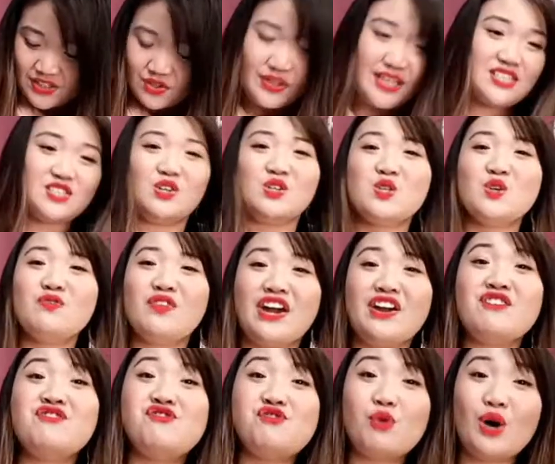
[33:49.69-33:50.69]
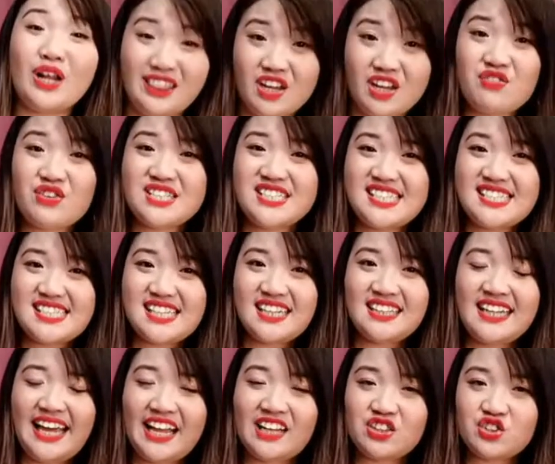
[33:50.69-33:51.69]
So it's also very water
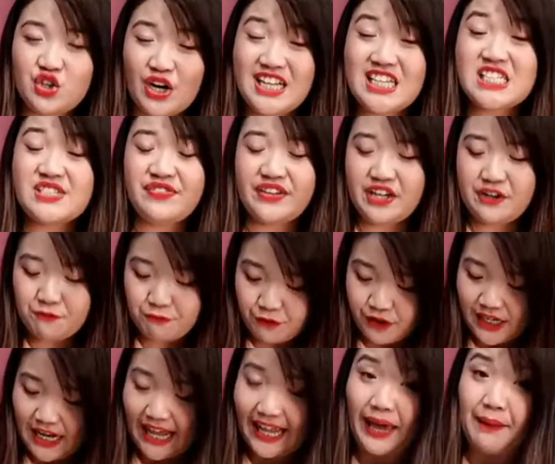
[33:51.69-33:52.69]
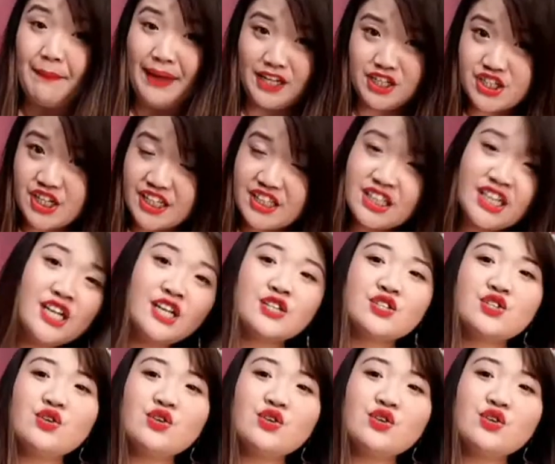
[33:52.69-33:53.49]
resistant and transfer free, like I mentioned.